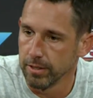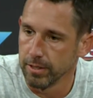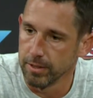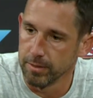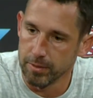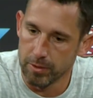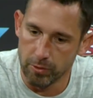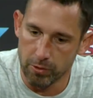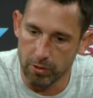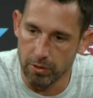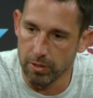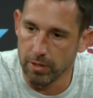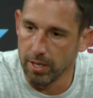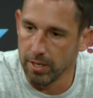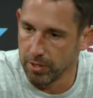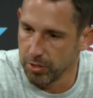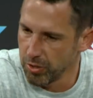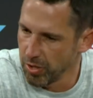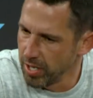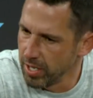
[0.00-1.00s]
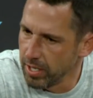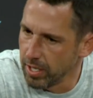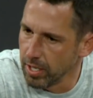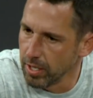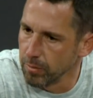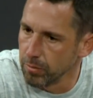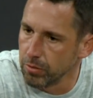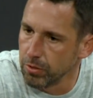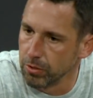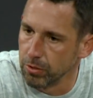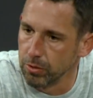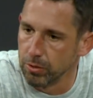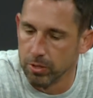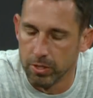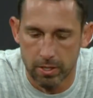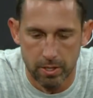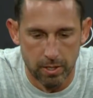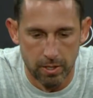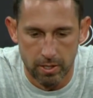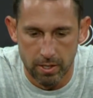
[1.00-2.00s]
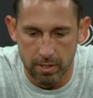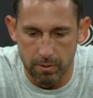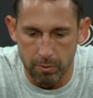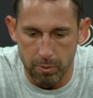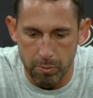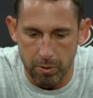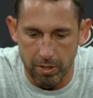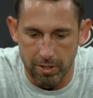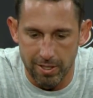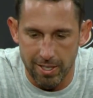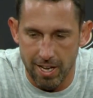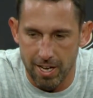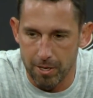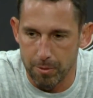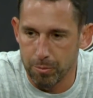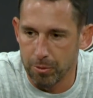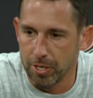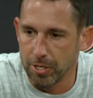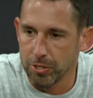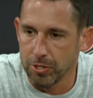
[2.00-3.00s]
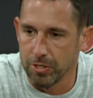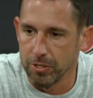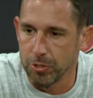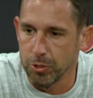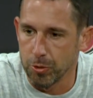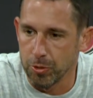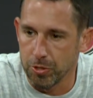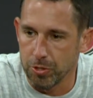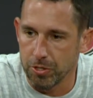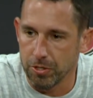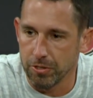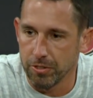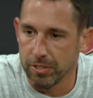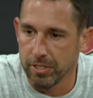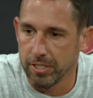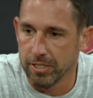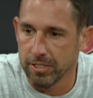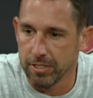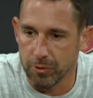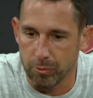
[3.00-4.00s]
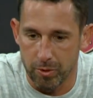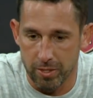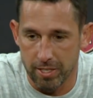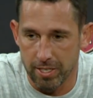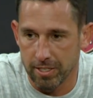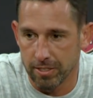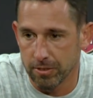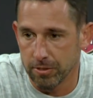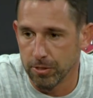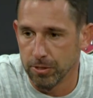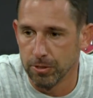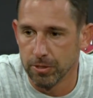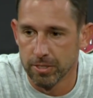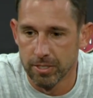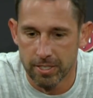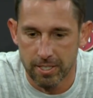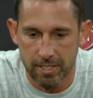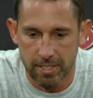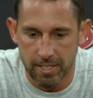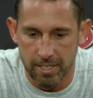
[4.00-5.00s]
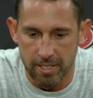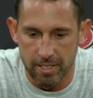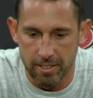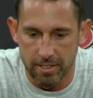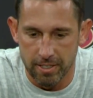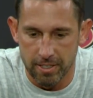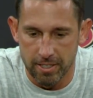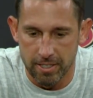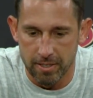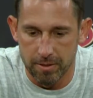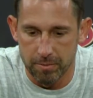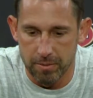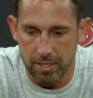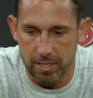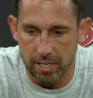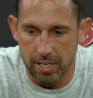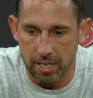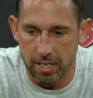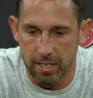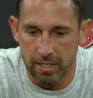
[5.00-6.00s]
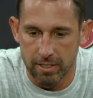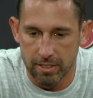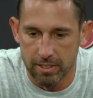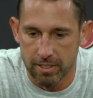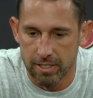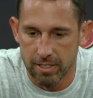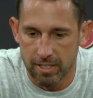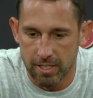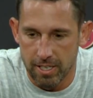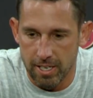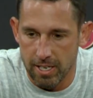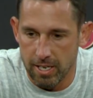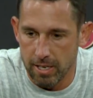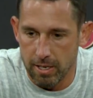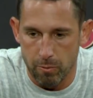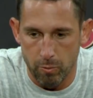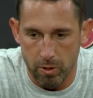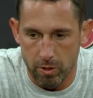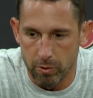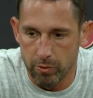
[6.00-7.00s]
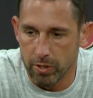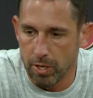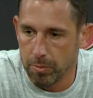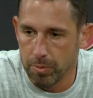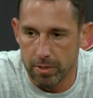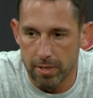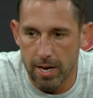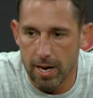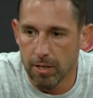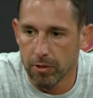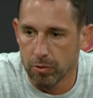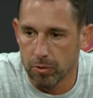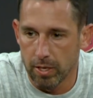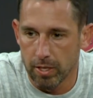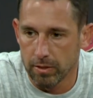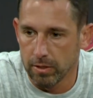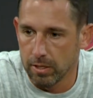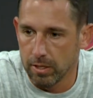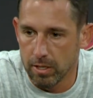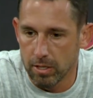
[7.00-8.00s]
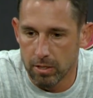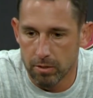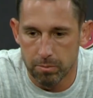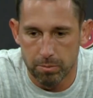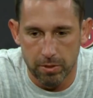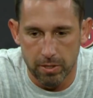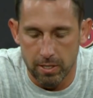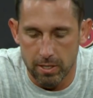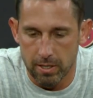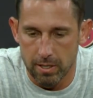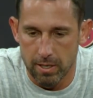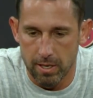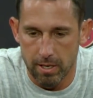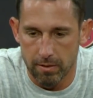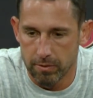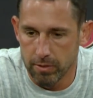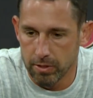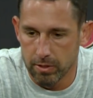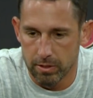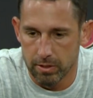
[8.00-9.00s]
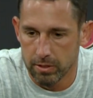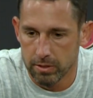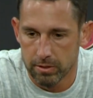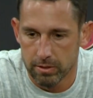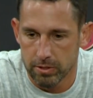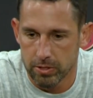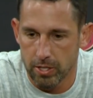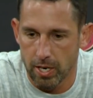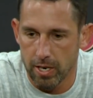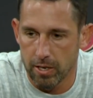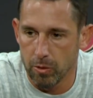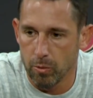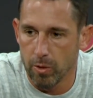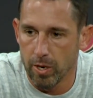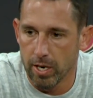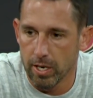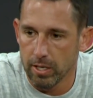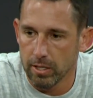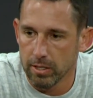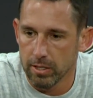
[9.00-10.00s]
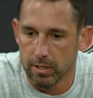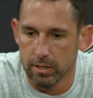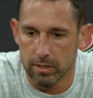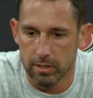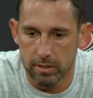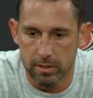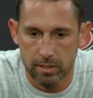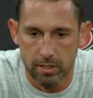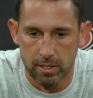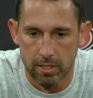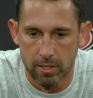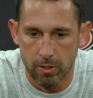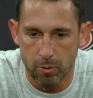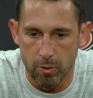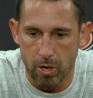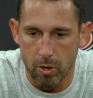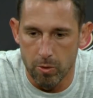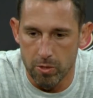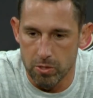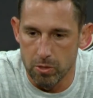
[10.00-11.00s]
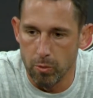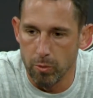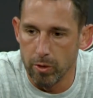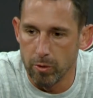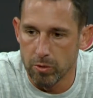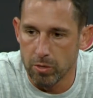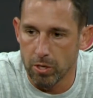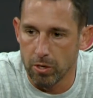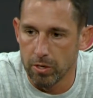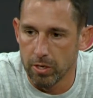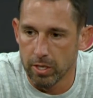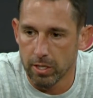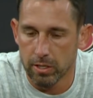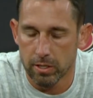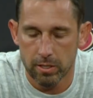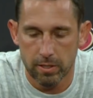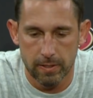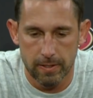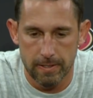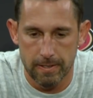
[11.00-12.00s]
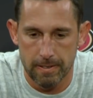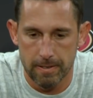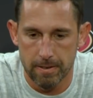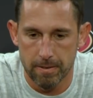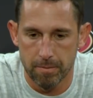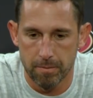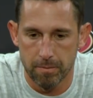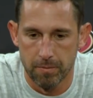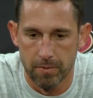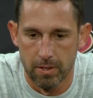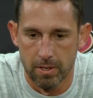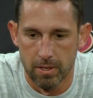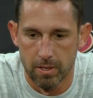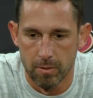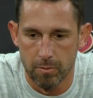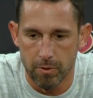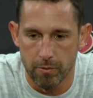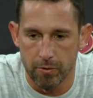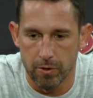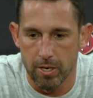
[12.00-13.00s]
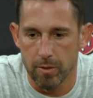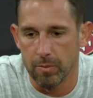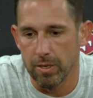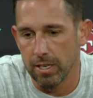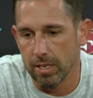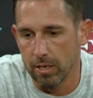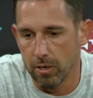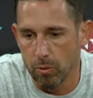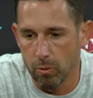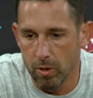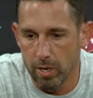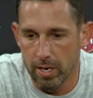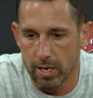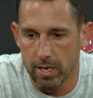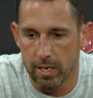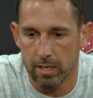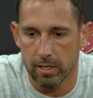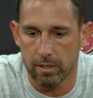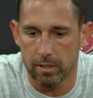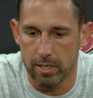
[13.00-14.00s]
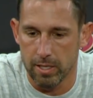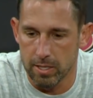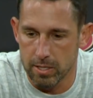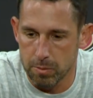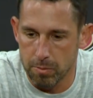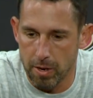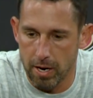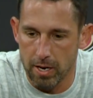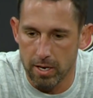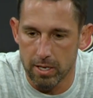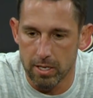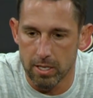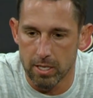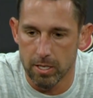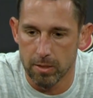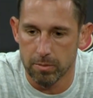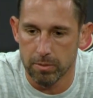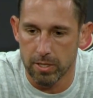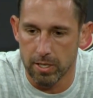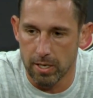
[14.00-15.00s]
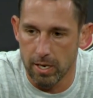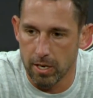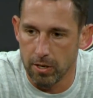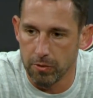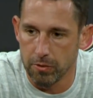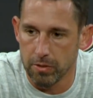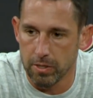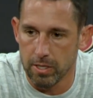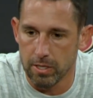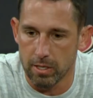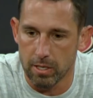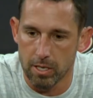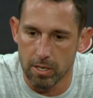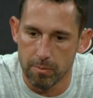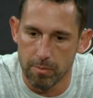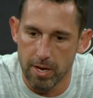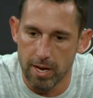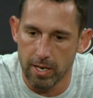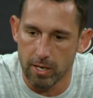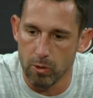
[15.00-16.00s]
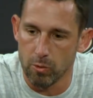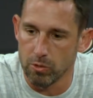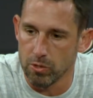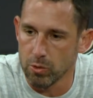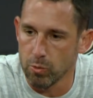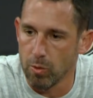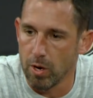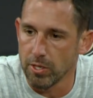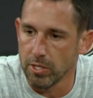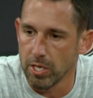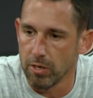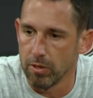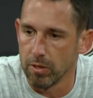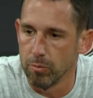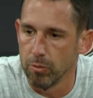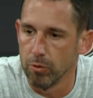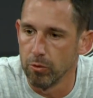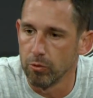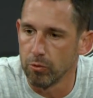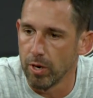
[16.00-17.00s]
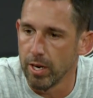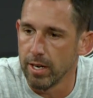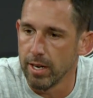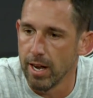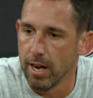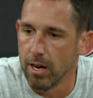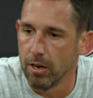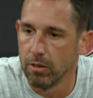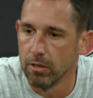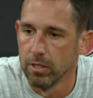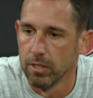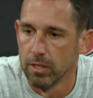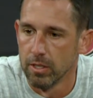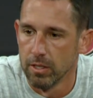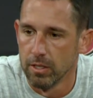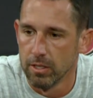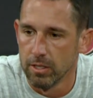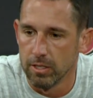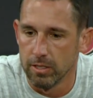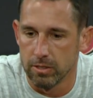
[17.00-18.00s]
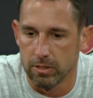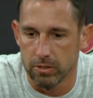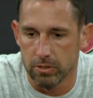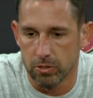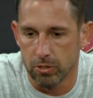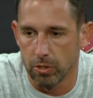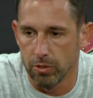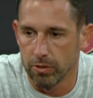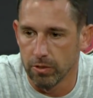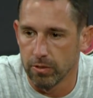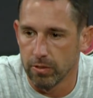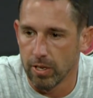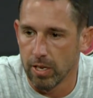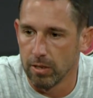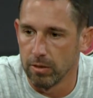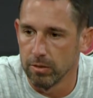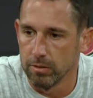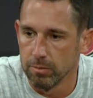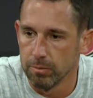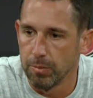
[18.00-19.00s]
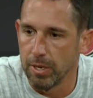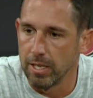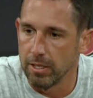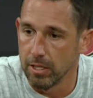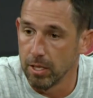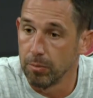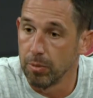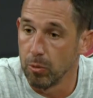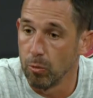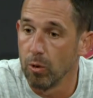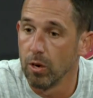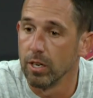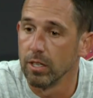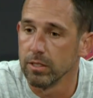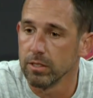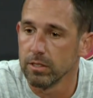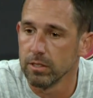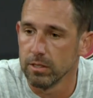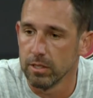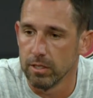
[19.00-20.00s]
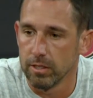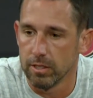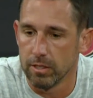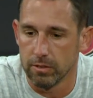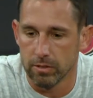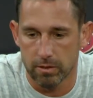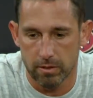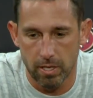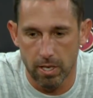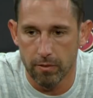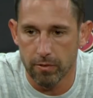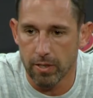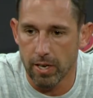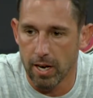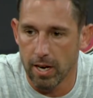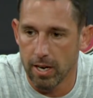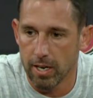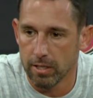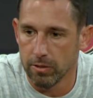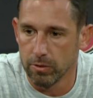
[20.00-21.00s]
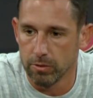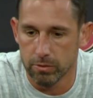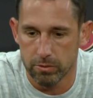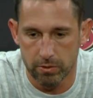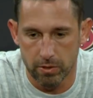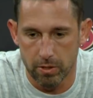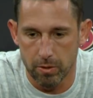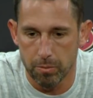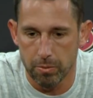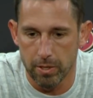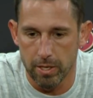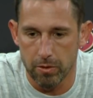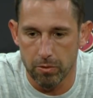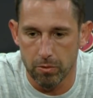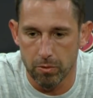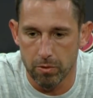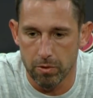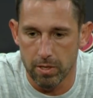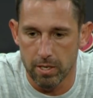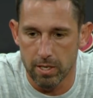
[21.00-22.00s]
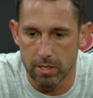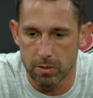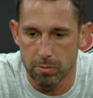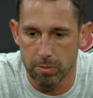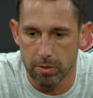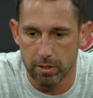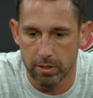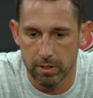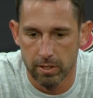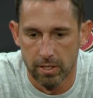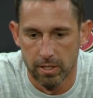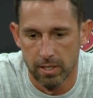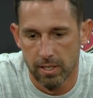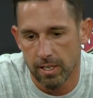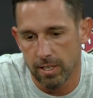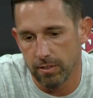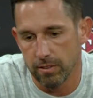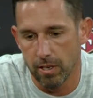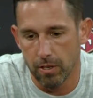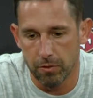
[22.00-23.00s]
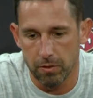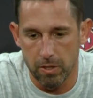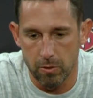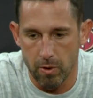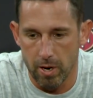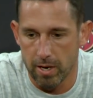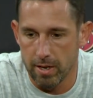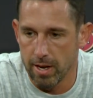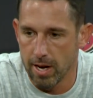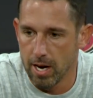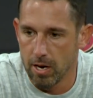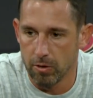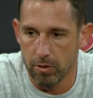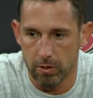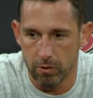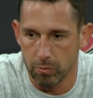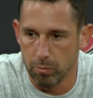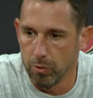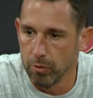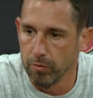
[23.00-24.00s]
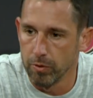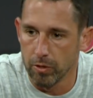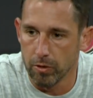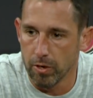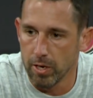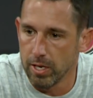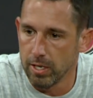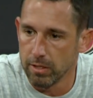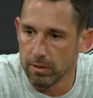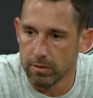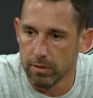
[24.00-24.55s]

Um, he was hurt a lot in training camp too, and we put a lot of pressure on George early because we needed to, and um, he got. He, it was up and down throughout the year, but he never shied away, and we always knew he was hurting. Um, but for him to get away, clean his body up, get healthy, to come back and just watch how he moves right now, it just shows us how banged up he was. You know, he's a tough guy who's going to play through things, but he's healthy right now. He's moving great.